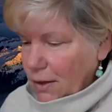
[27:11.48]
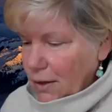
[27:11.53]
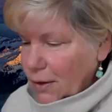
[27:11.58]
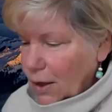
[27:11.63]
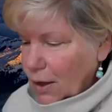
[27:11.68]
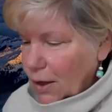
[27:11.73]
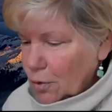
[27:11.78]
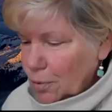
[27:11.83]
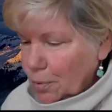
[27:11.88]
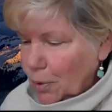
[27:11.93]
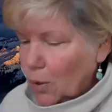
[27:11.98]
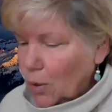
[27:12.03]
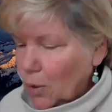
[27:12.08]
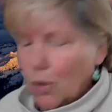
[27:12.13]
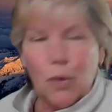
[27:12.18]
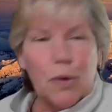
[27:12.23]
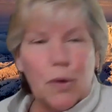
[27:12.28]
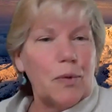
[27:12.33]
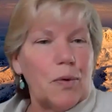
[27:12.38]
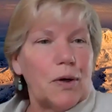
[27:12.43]
Another
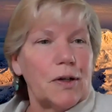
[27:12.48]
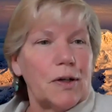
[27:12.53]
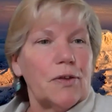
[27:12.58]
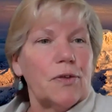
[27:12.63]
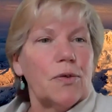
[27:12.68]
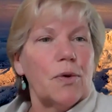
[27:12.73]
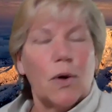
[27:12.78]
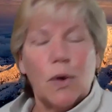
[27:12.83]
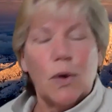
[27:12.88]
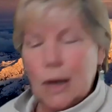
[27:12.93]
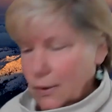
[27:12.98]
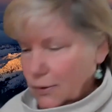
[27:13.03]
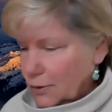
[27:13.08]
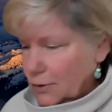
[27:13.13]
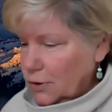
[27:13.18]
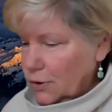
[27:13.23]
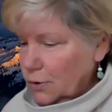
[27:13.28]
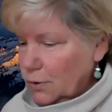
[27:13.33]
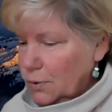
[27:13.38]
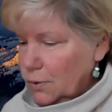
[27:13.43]
poll we want to throw
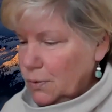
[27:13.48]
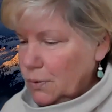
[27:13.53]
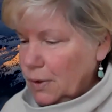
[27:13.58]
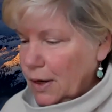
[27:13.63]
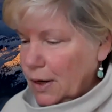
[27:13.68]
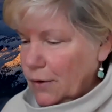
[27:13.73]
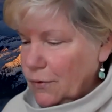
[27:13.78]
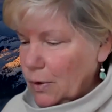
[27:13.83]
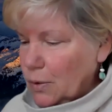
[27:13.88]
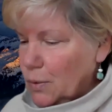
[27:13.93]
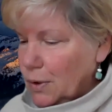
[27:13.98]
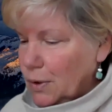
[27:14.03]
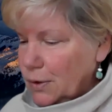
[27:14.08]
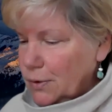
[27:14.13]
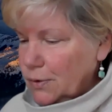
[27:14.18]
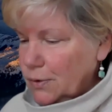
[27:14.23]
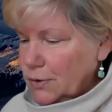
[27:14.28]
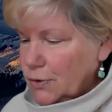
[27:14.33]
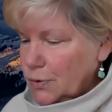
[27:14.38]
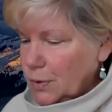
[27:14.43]
out to
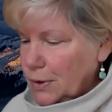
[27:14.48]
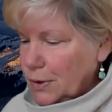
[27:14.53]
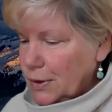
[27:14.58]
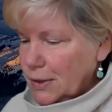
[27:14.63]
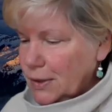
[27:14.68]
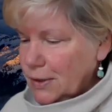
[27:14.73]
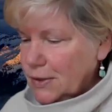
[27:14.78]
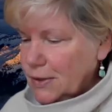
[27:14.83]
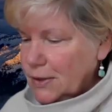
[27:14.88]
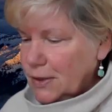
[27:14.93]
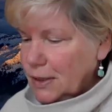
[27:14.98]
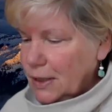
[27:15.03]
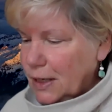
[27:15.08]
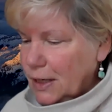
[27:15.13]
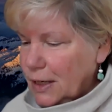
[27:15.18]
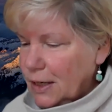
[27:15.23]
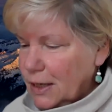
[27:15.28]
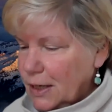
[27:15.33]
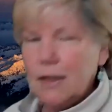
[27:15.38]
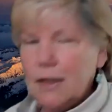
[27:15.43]
everyone who's with us
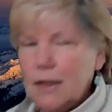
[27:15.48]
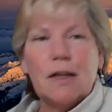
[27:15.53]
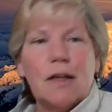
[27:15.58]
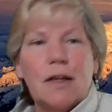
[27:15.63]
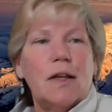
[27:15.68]
today.